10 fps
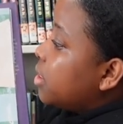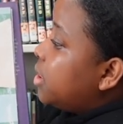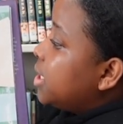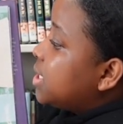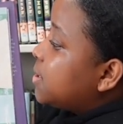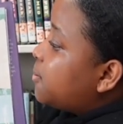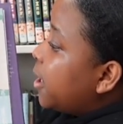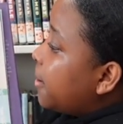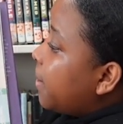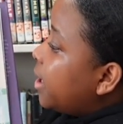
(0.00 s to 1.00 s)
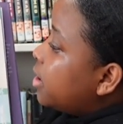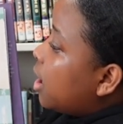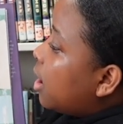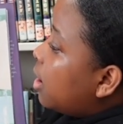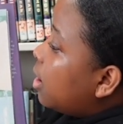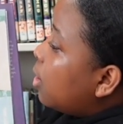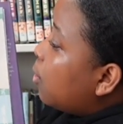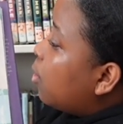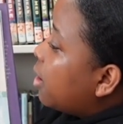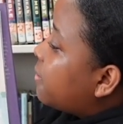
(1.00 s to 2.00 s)
This spring might not
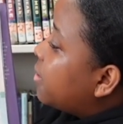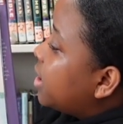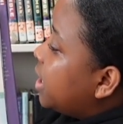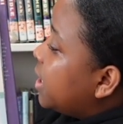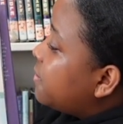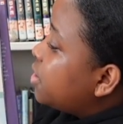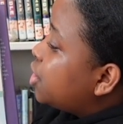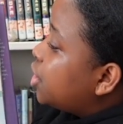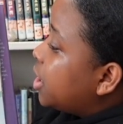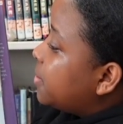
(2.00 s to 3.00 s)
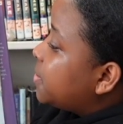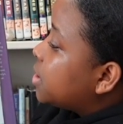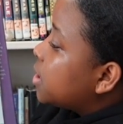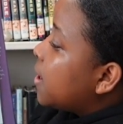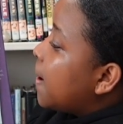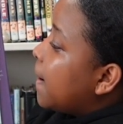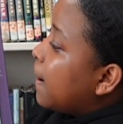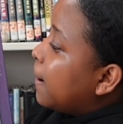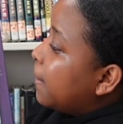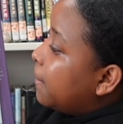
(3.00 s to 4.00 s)
work for the Navy's ships,
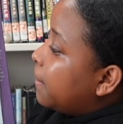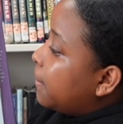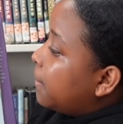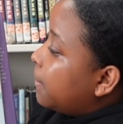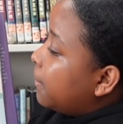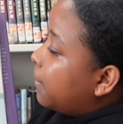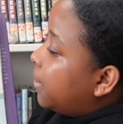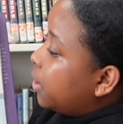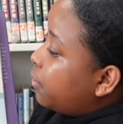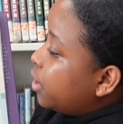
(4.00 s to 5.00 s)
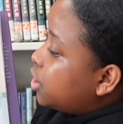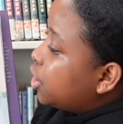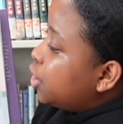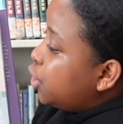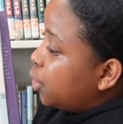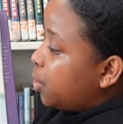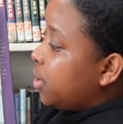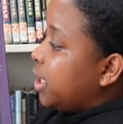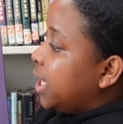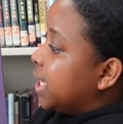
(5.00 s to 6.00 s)
but Richard
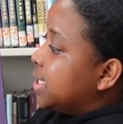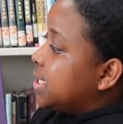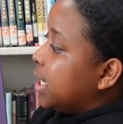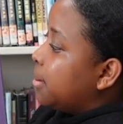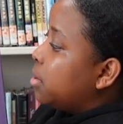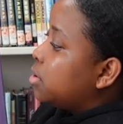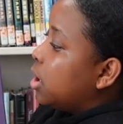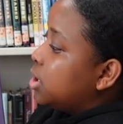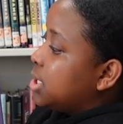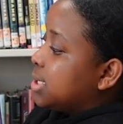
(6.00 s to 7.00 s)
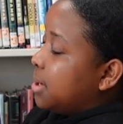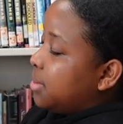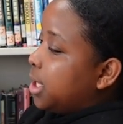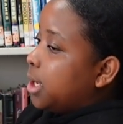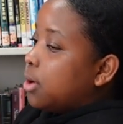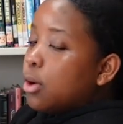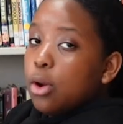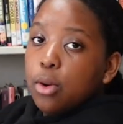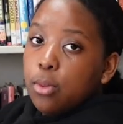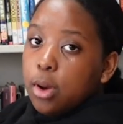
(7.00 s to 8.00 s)
knew he had stumbled onto something.
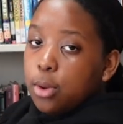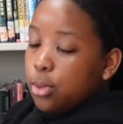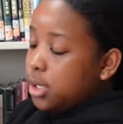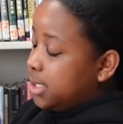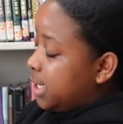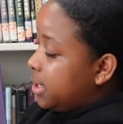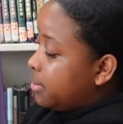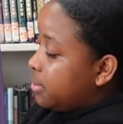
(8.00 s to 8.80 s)
What was it?